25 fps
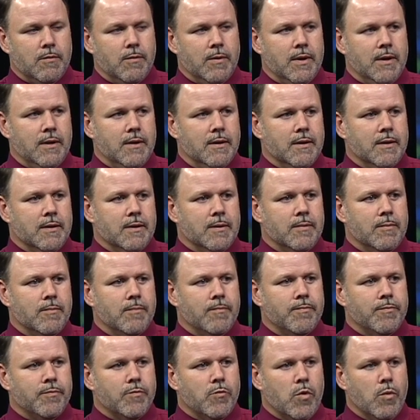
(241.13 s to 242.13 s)
We
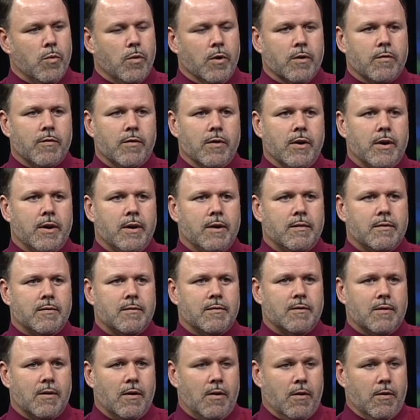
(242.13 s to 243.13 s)
um, we work very
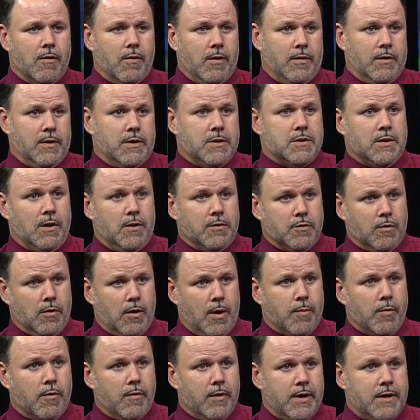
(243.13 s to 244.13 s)
hard on the shelter
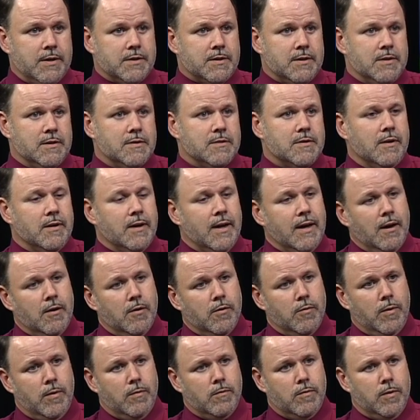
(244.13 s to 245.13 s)
operations, on how
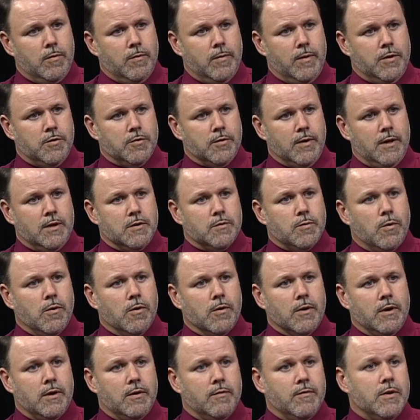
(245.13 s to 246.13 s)
would we
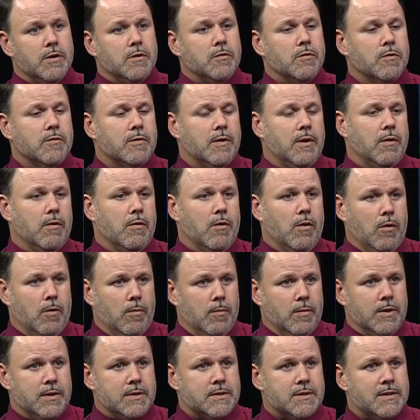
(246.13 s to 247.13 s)
transport individuals that are
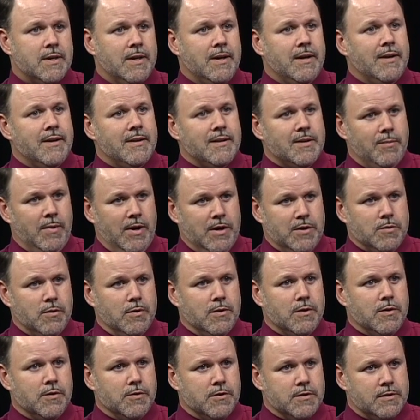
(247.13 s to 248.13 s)
homeless to make sure
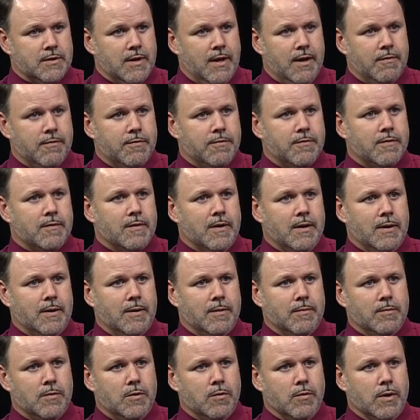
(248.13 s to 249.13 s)
that they're safe
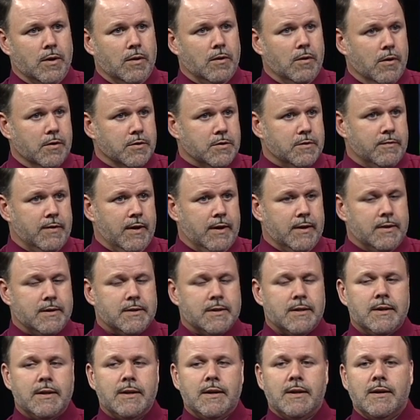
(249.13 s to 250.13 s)
um, during a large event.